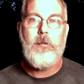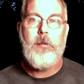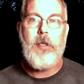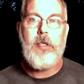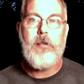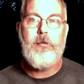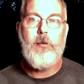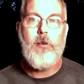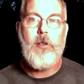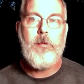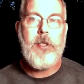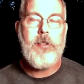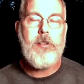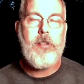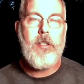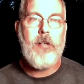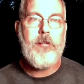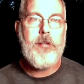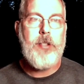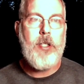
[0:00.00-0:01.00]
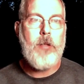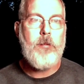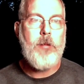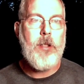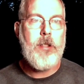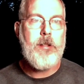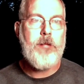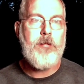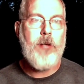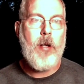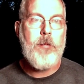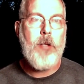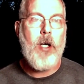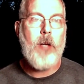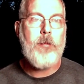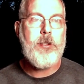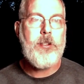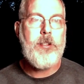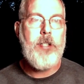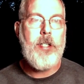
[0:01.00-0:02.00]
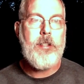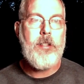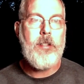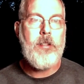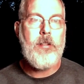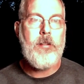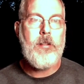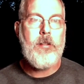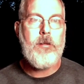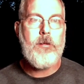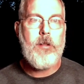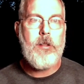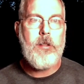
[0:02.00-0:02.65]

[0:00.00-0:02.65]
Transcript: make a fool of myself here, but if I'm not mistaken,